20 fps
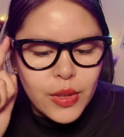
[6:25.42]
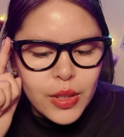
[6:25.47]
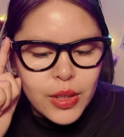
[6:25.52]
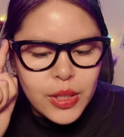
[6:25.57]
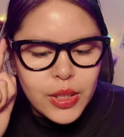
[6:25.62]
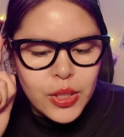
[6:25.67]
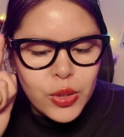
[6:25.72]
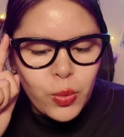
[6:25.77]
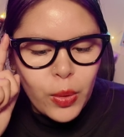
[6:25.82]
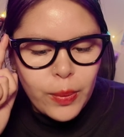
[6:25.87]

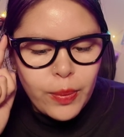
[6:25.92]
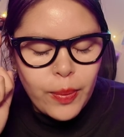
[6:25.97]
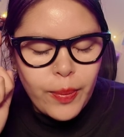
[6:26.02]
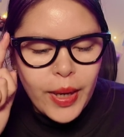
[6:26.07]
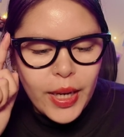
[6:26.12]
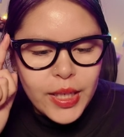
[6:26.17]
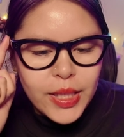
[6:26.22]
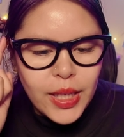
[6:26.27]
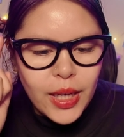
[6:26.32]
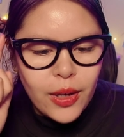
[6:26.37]
And swipe it
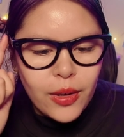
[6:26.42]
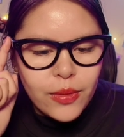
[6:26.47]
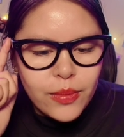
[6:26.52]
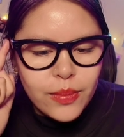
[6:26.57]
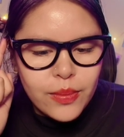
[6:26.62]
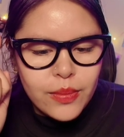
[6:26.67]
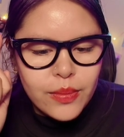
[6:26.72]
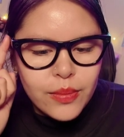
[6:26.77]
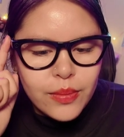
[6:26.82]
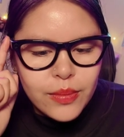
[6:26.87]
back
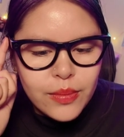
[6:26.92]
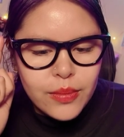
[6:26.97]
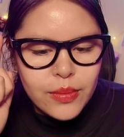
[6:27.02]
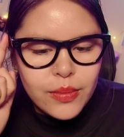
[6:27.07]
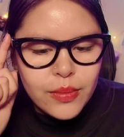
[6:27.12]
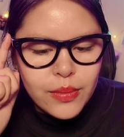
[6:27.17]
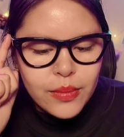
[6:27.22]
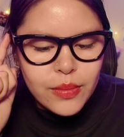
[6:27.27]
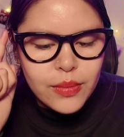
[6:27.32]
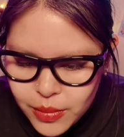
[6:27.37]
down.
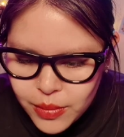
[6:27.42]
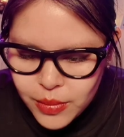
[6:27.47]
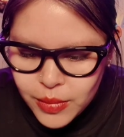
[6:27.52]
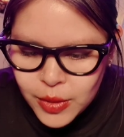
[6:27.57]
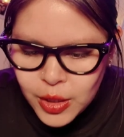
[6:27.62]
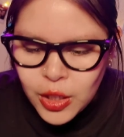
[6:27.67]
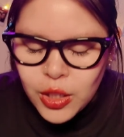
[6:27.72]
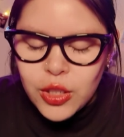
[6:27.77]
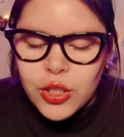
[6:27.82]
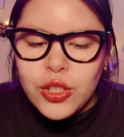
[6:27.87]

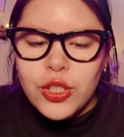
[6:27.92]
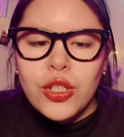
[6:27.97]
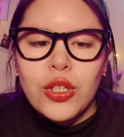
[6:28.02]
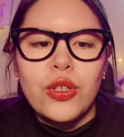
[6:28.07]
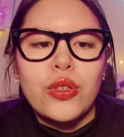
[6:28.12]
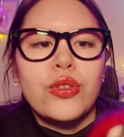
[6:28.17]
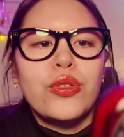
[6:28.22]
So